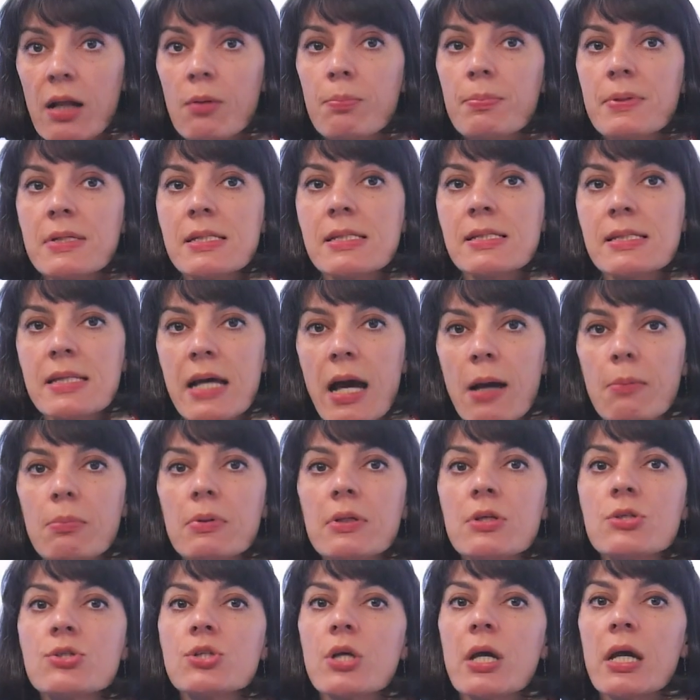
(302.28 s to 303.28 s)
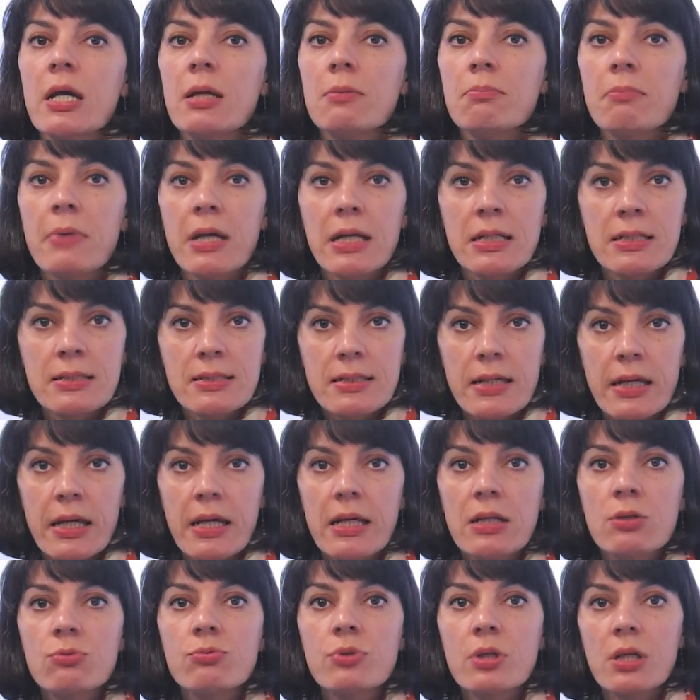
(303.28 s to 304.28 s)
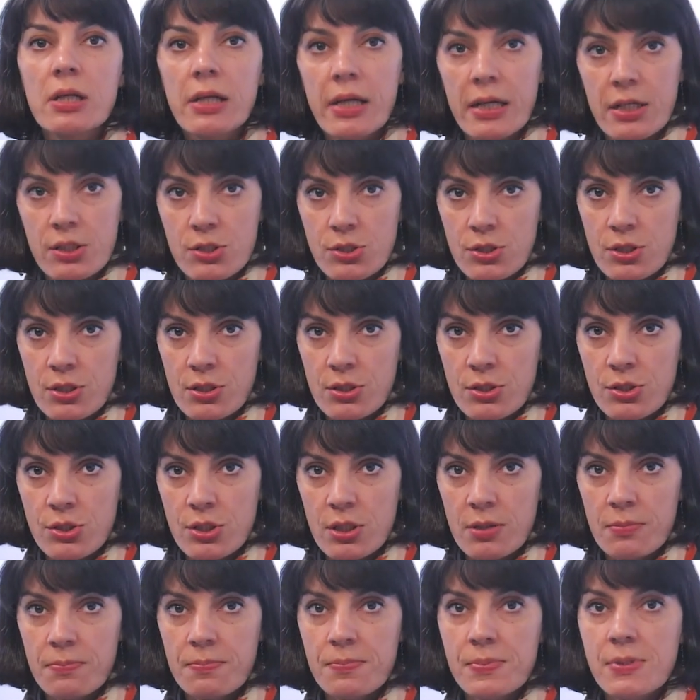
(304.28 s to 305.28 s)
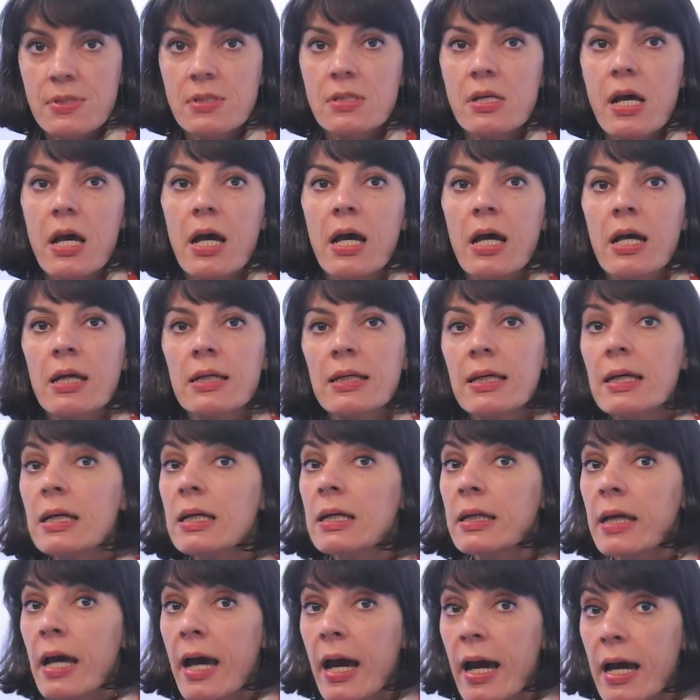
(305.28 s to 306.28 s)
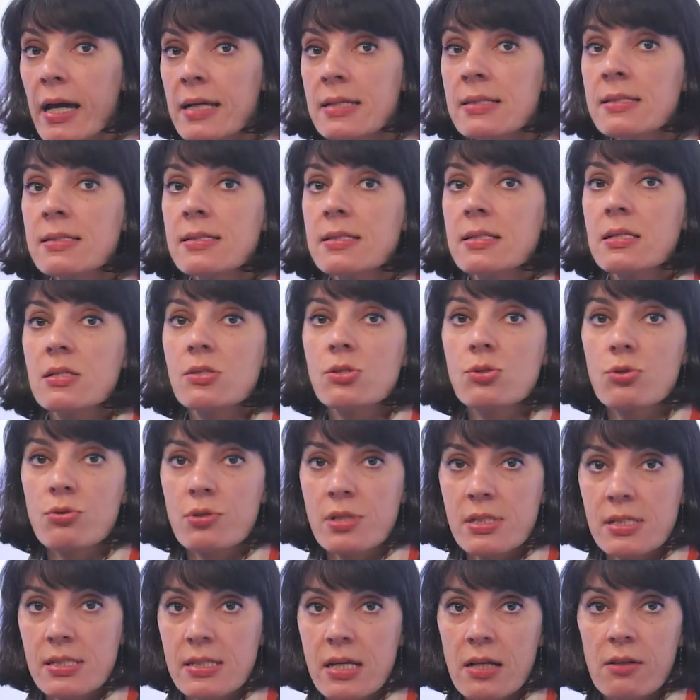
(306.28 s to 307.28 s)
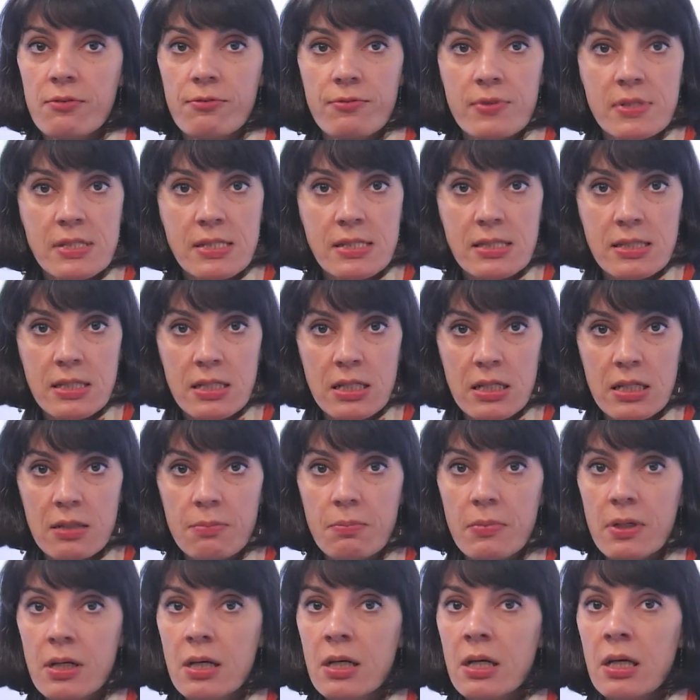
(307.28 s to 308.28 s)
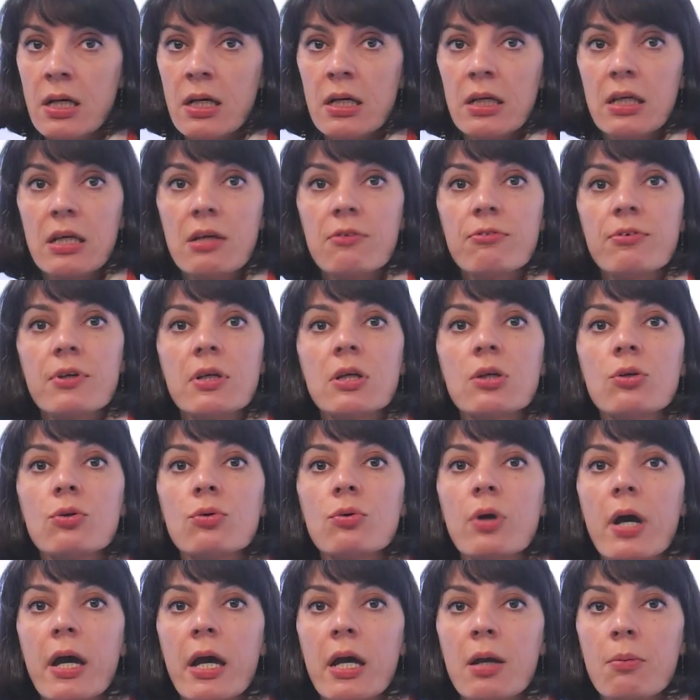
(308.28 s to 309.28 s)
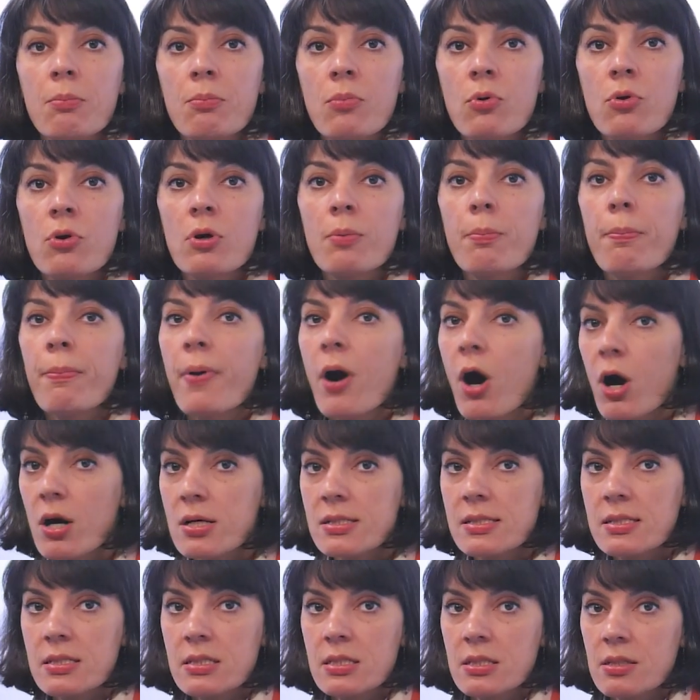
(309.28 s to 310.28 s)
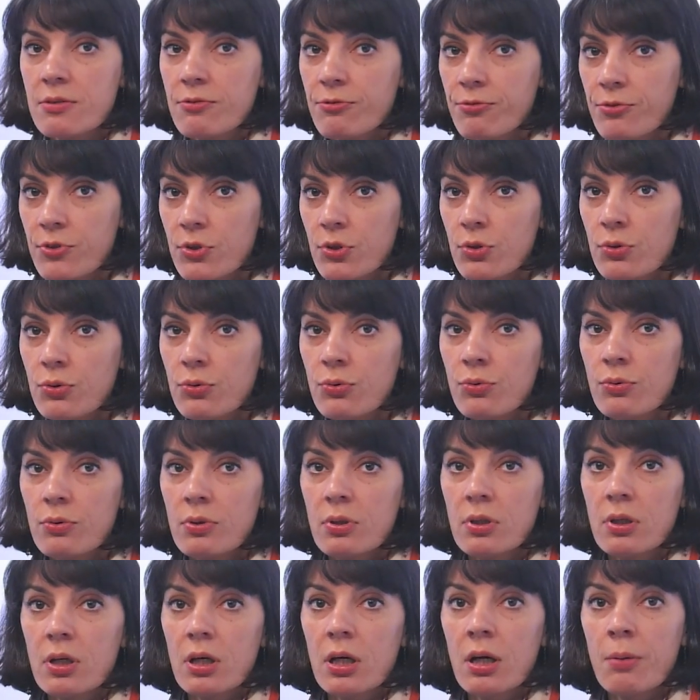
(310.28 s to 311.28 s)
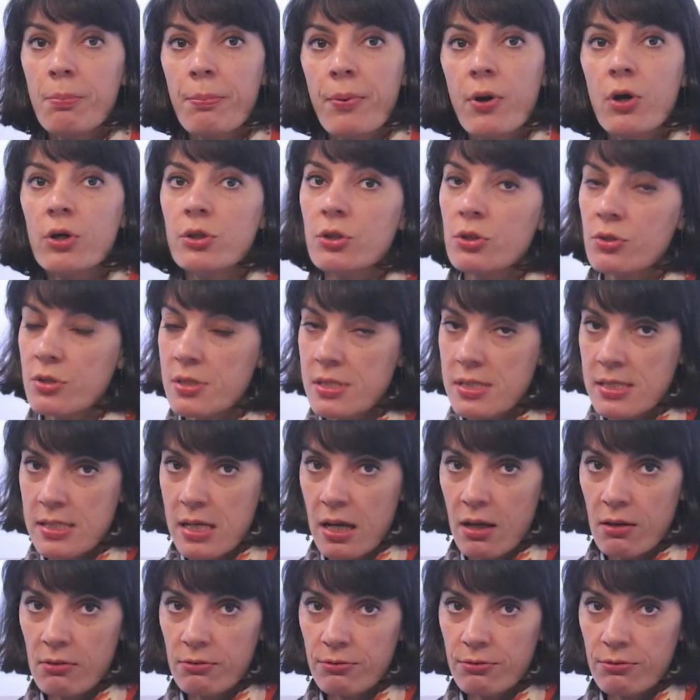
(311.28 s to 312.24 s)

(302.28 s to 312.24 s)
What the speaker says: establish and maintain relationships and enhances your self-esteem, giving you a more positive view upon yourself.